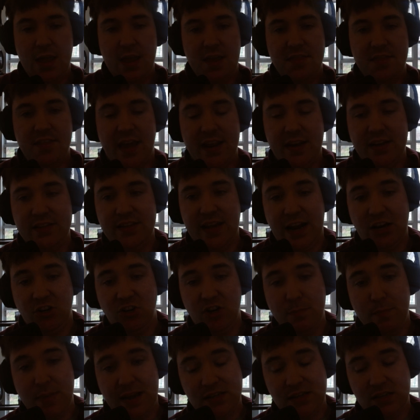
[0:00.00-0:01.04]
that it's
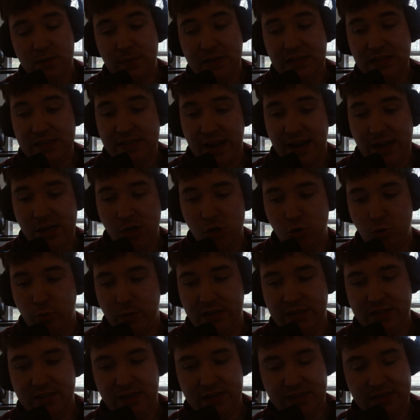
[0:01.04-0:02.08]
actually meant to be
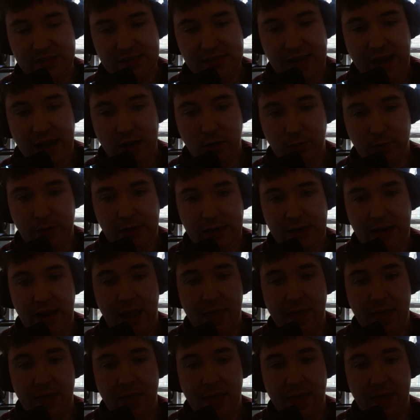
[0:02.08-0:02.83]
dangerous and scary,